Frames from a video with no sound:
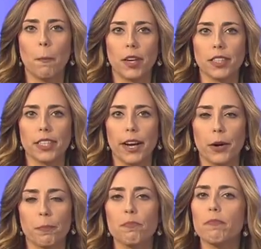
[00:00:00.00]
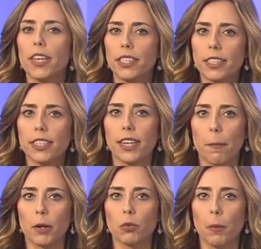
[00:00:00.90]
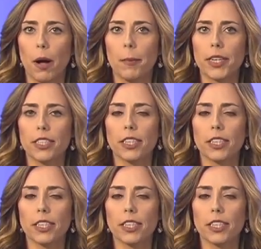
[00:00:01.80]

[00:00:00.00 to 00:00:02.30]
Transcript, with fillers: months now. In December, Republican